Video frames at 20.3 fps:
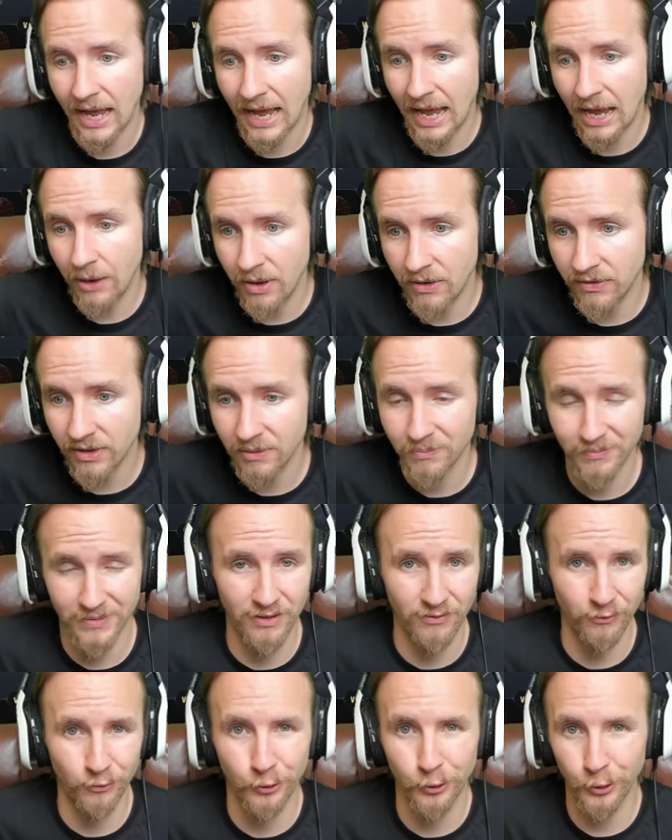However,
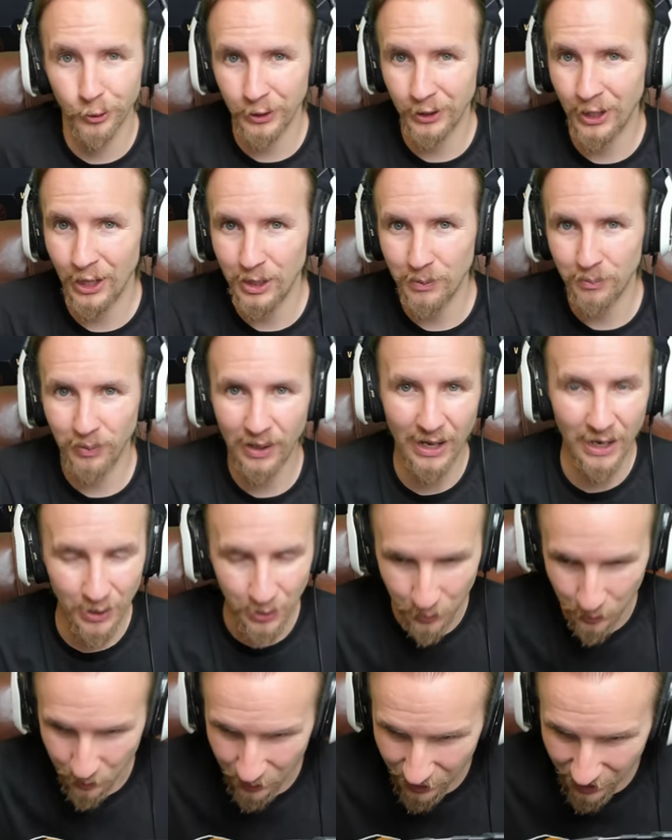if you're the kind of player
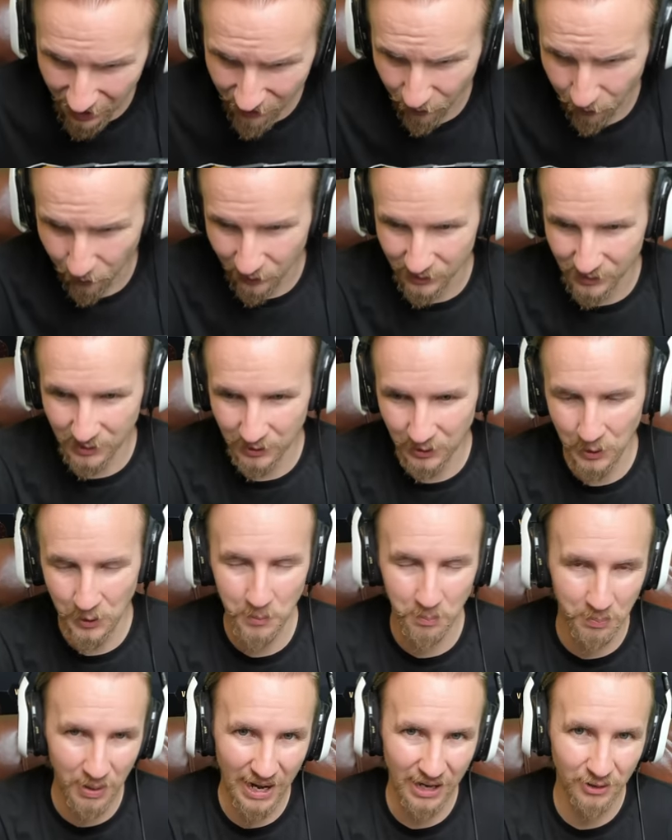who never wants to go
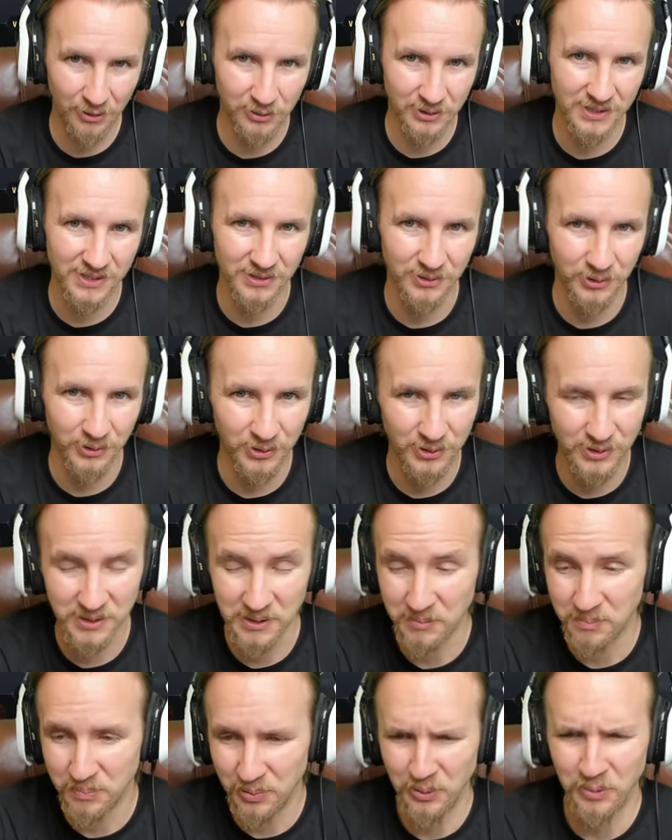backwards or
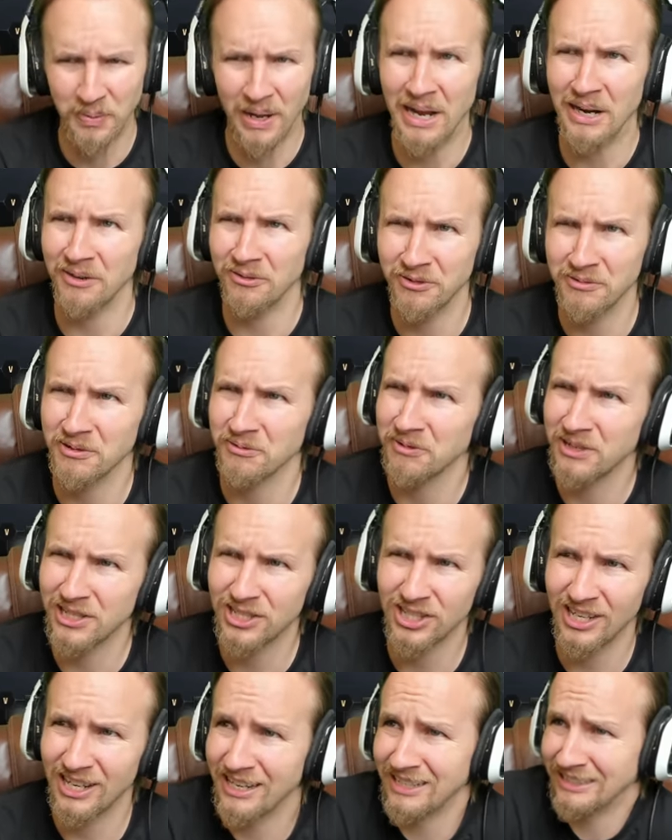to pull back from a
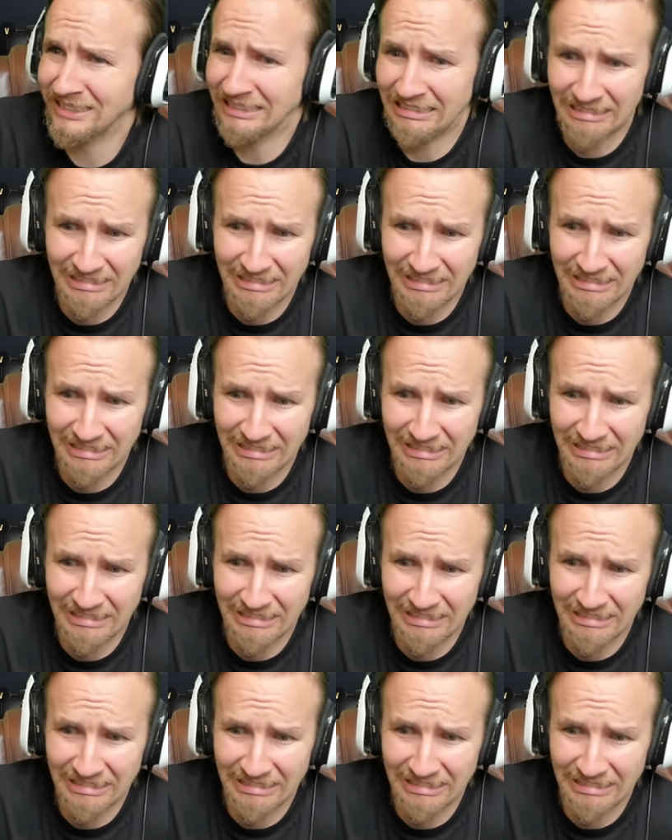ridgeline,